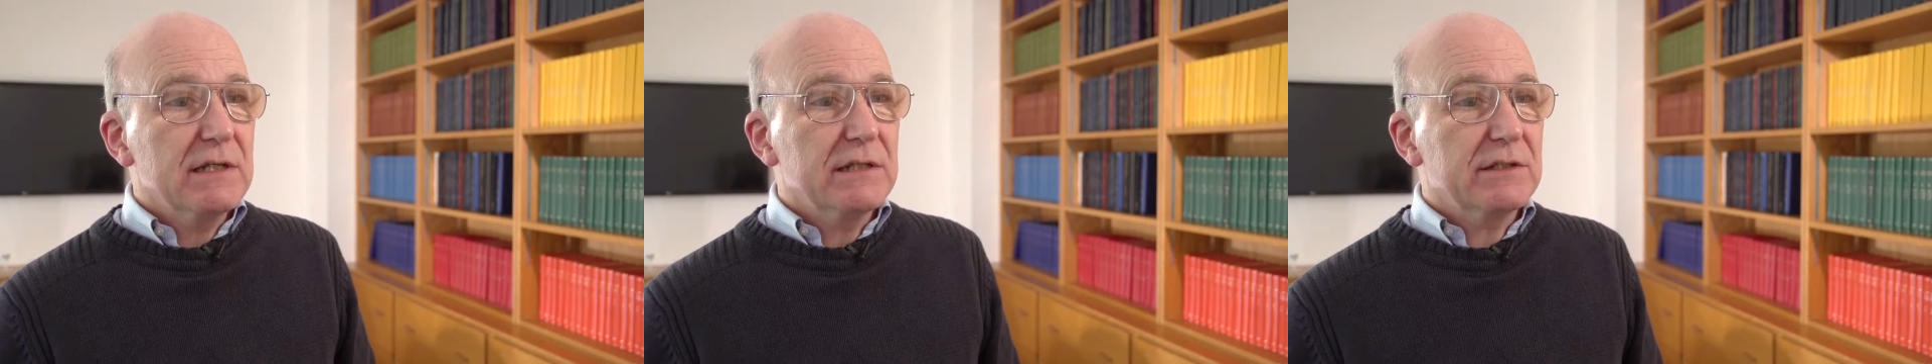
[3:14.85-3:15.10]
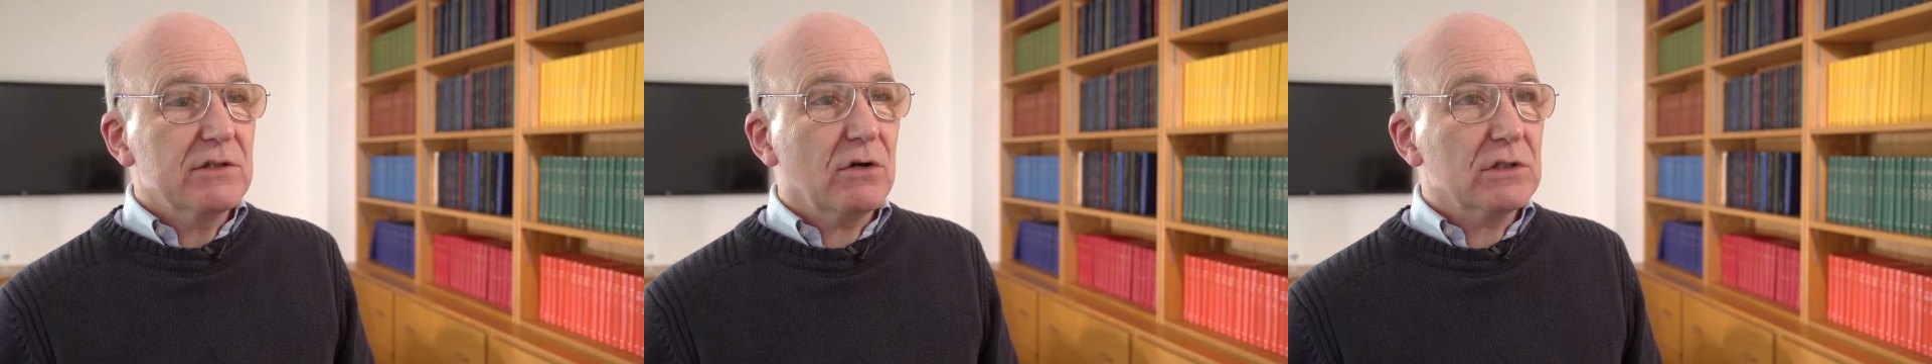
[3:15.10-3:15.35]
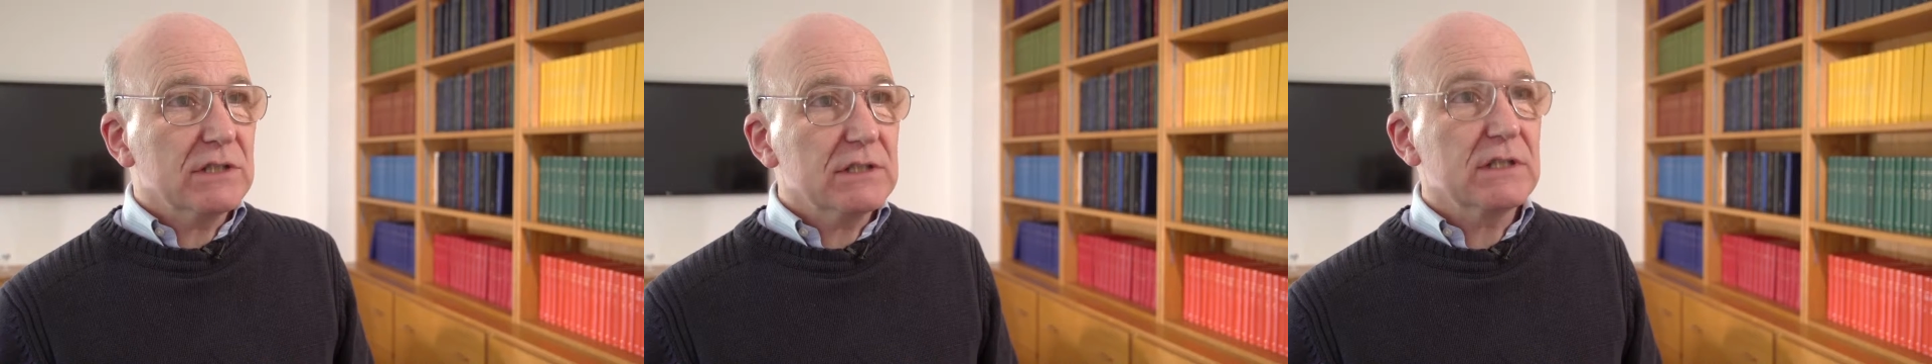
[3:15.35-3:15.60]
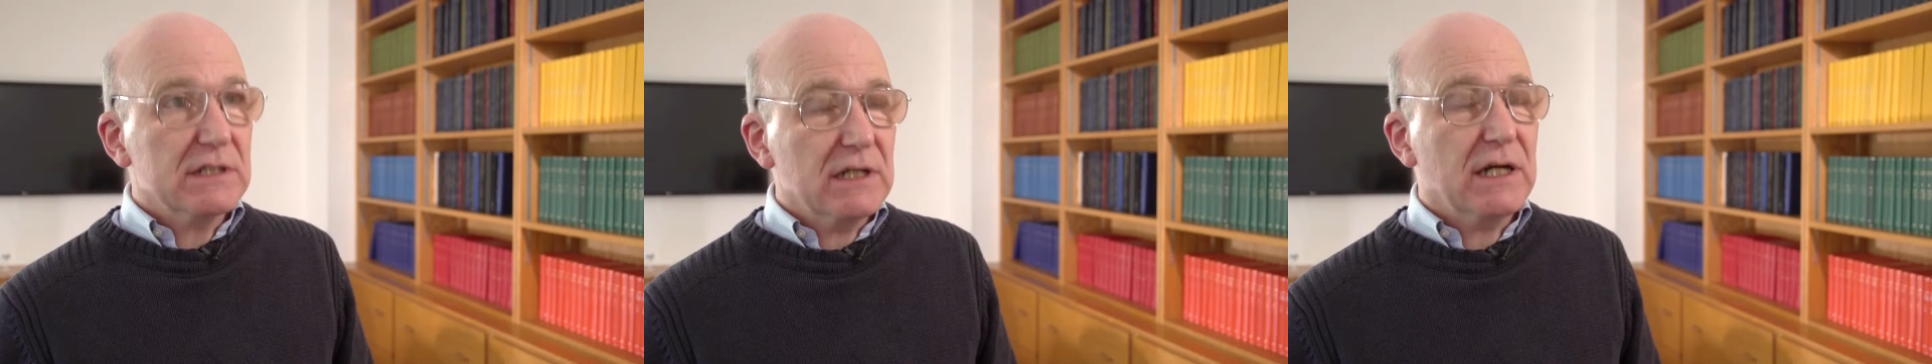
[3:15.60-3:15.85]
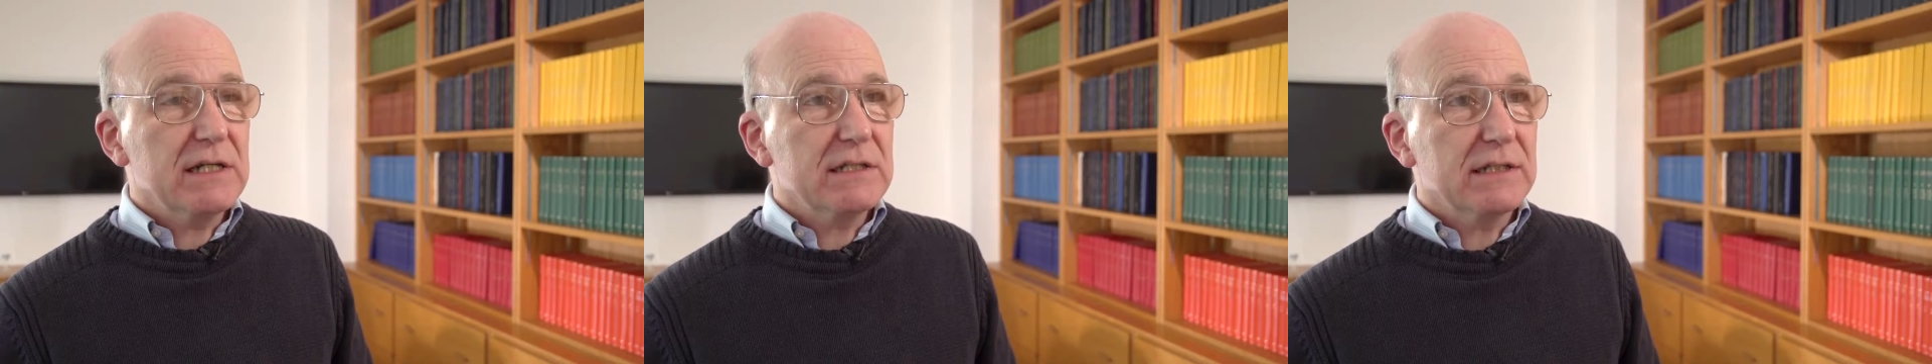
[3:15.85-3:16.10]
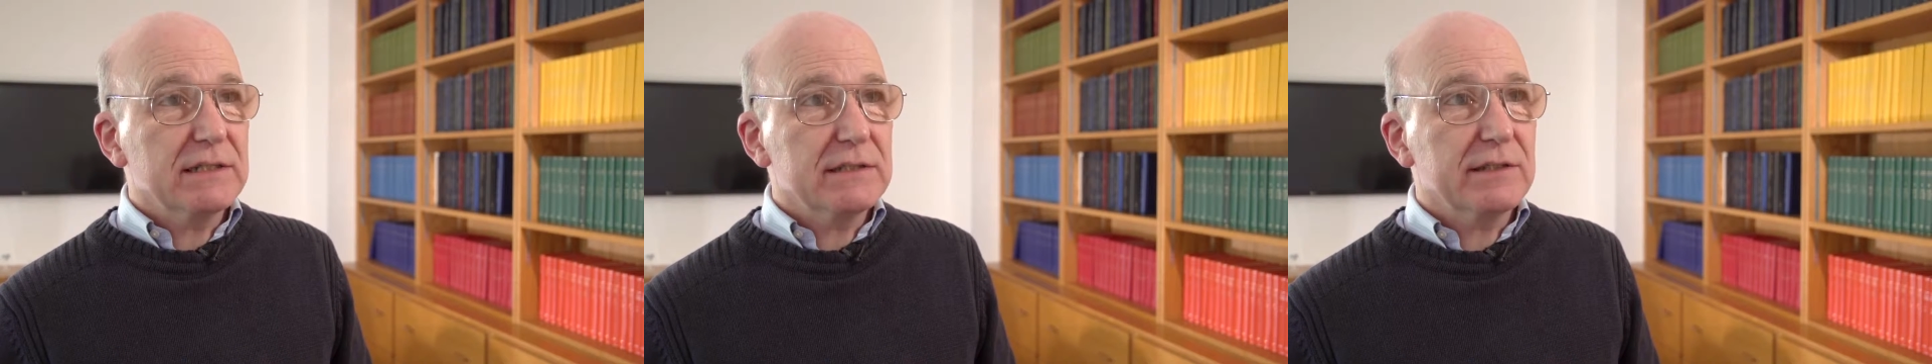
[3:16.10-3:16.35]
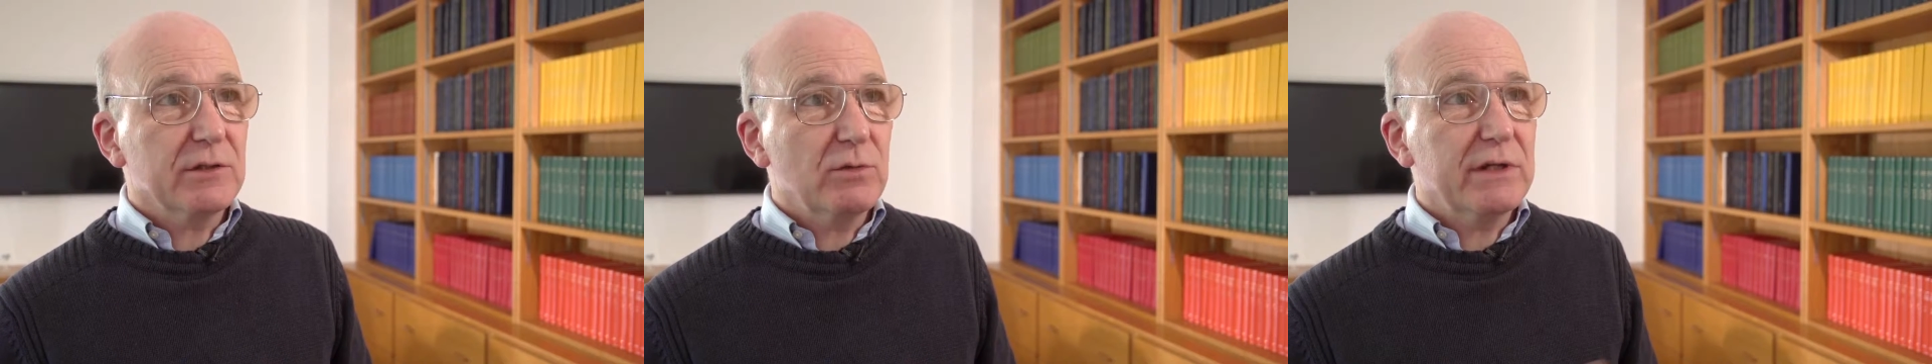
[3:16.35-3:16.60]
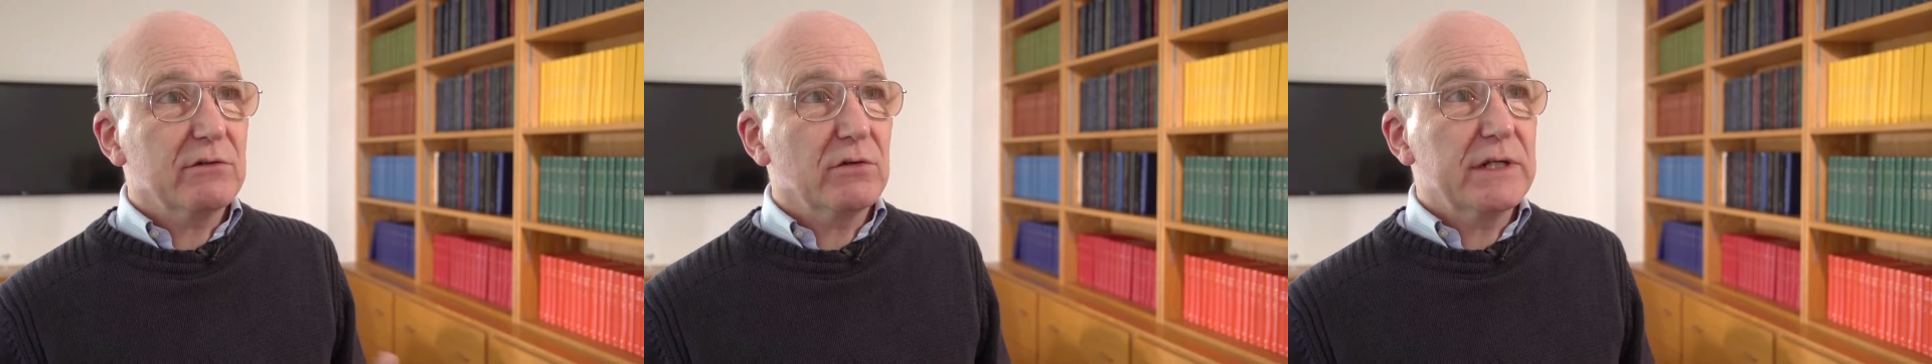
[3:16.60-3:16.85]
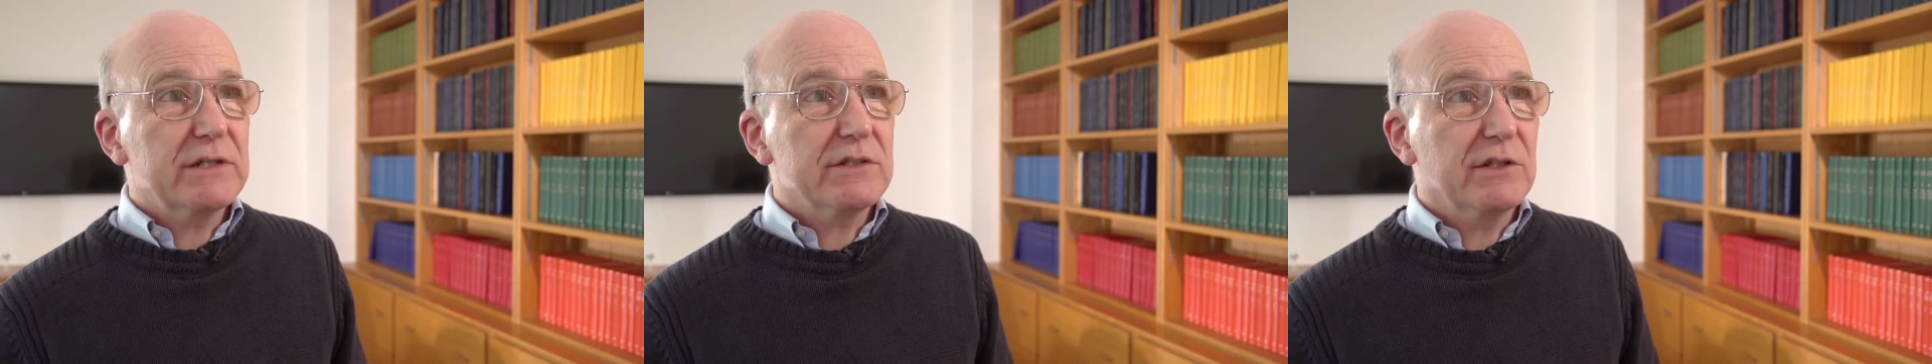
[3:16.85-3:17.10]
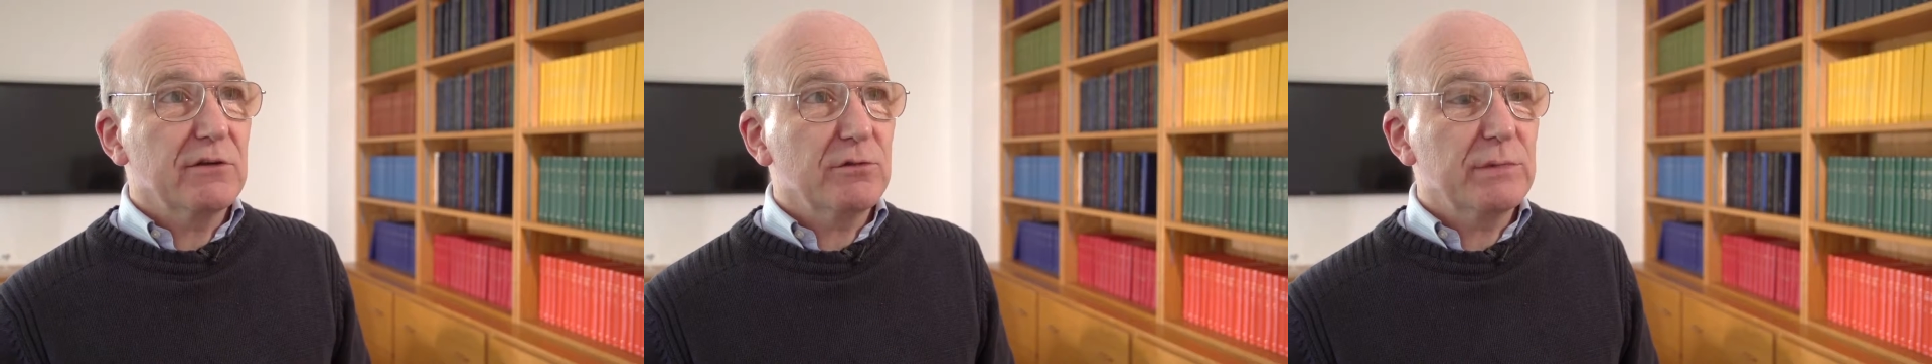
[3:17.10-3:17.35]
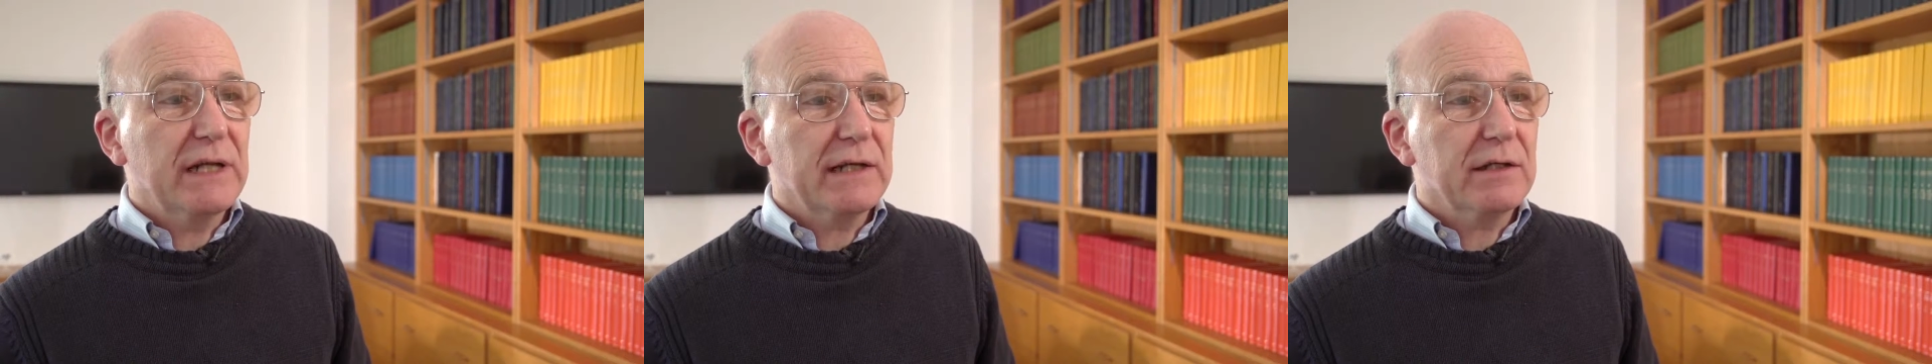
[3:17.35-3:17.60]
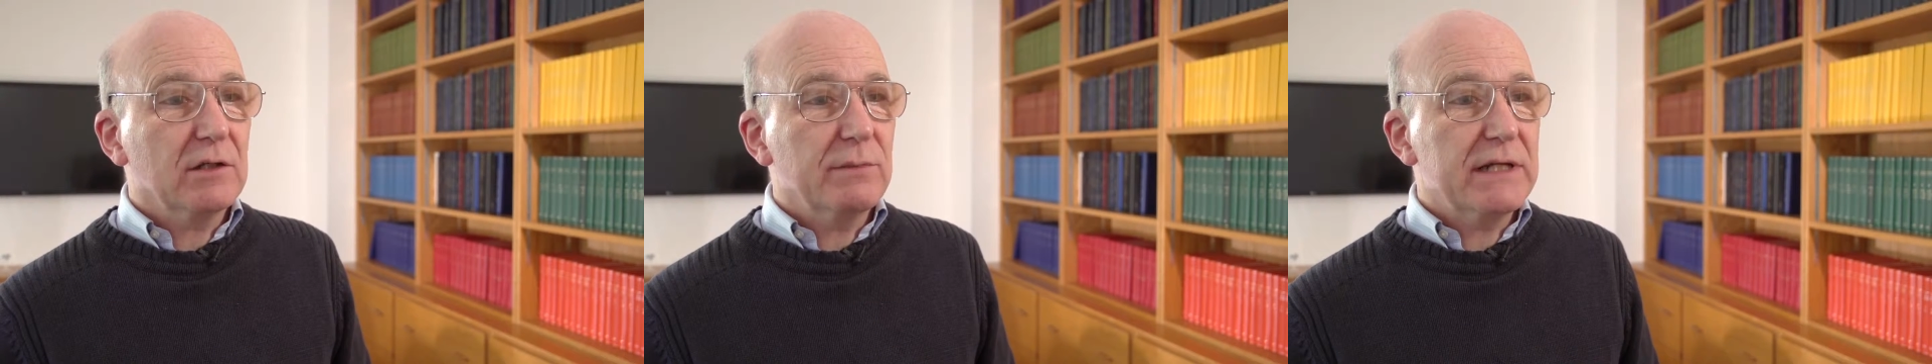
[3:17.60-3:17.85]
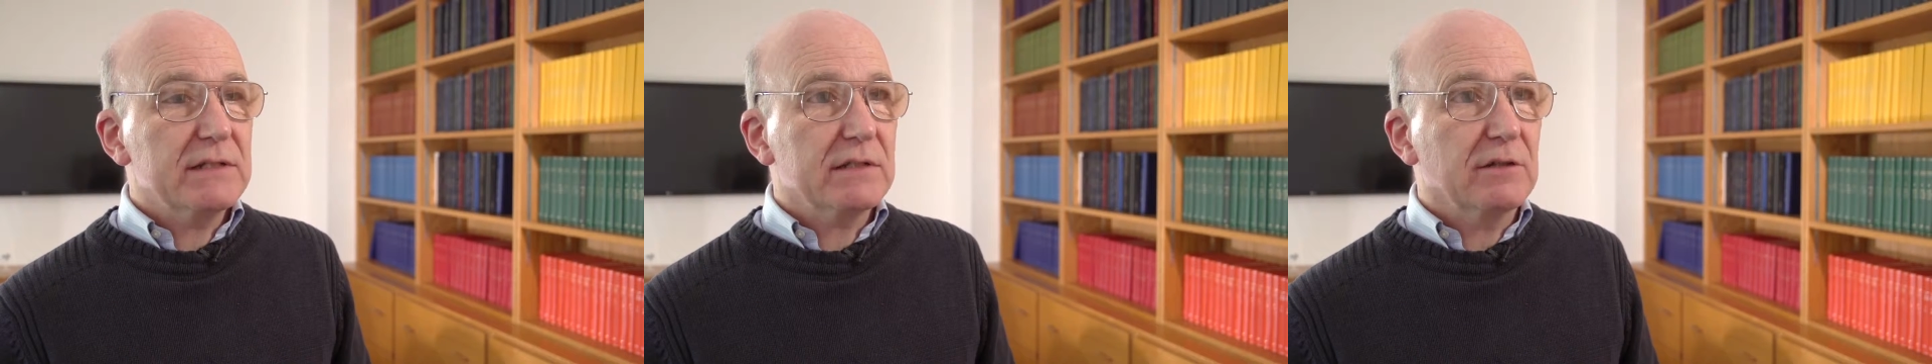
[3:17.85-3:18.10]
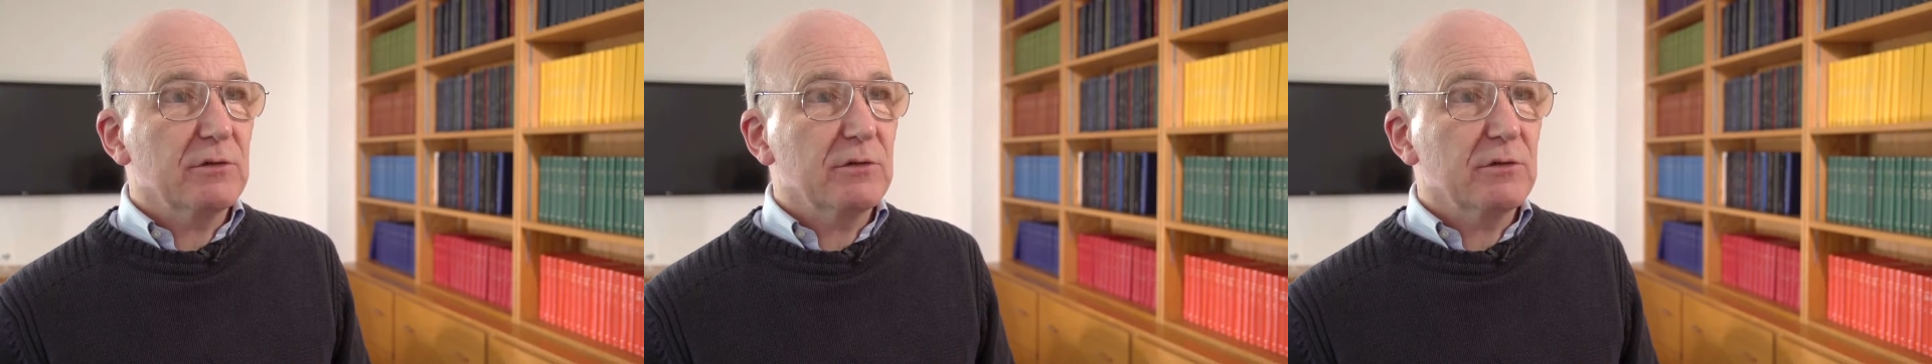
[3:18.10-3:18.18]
the doctors and scientists at the Weatherall Institute of Molecular Medicine